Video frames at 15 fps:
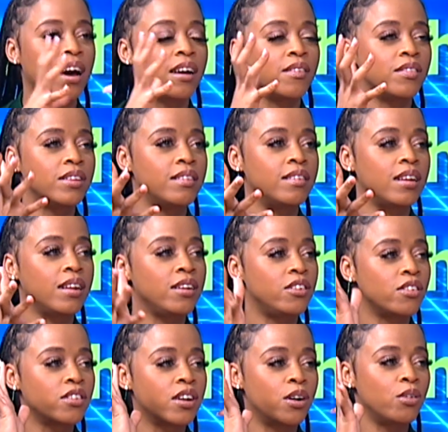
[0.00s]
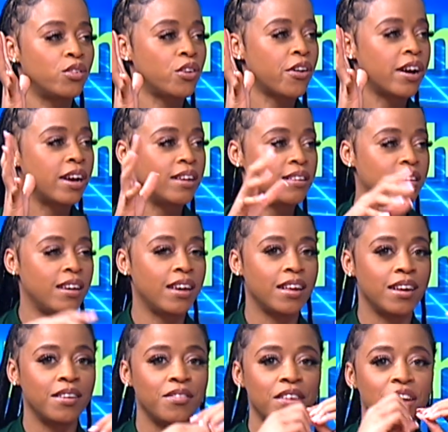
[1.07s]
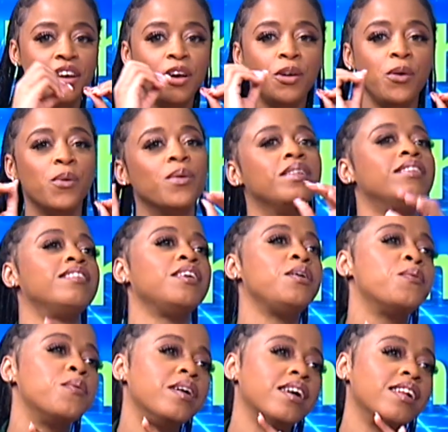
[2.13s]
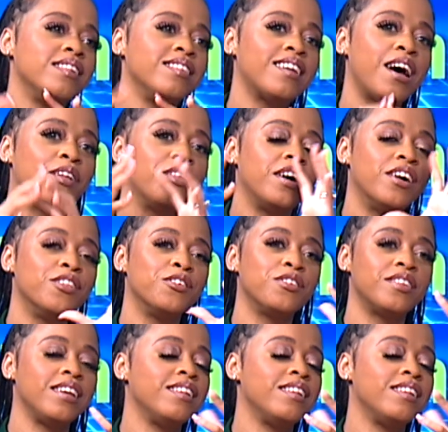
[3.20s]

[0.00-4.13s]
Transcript: of the city just goes crazy, and if UNC wins, how the others.